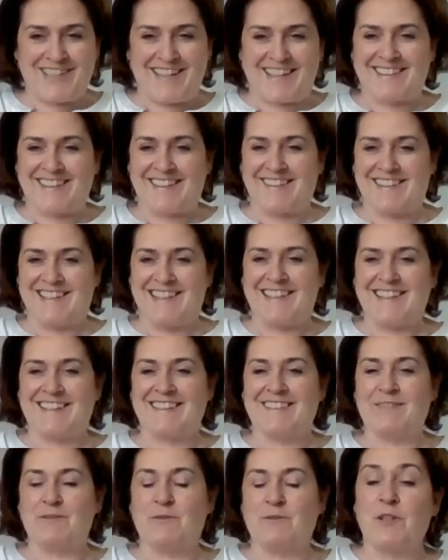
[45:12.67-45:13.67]
And I think
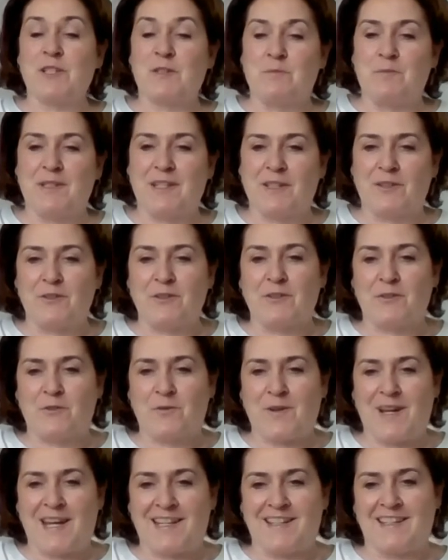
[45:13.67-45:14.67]
it will also be a good
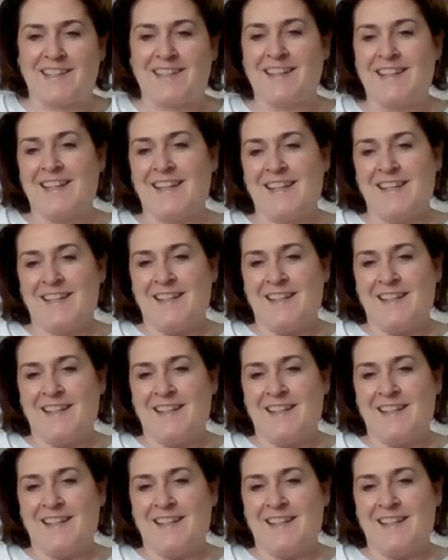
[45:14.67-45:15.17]
training